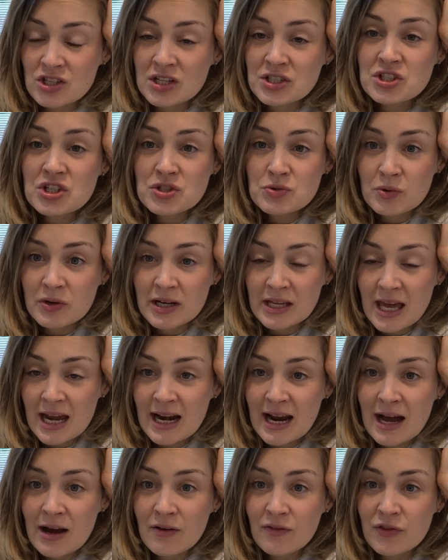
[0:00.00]
I just want to get
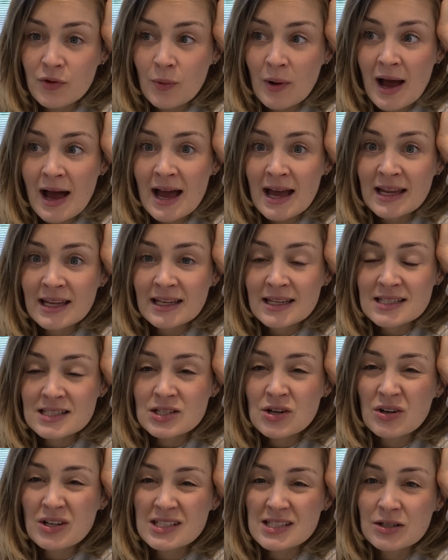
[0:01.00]
it out of the way. It's
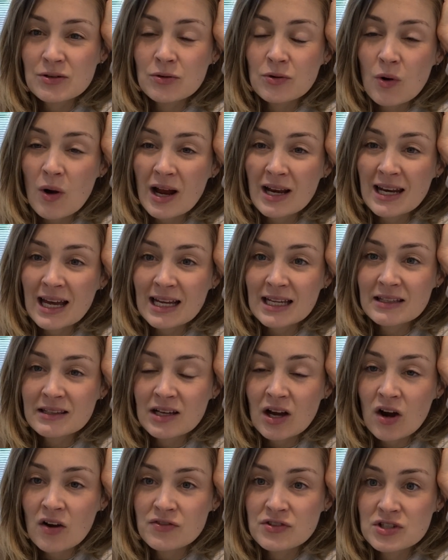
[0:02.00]
not until quite late in the
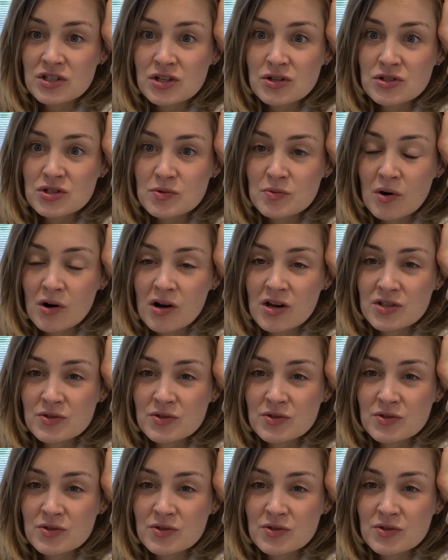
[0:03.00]
afternoon tomorrow,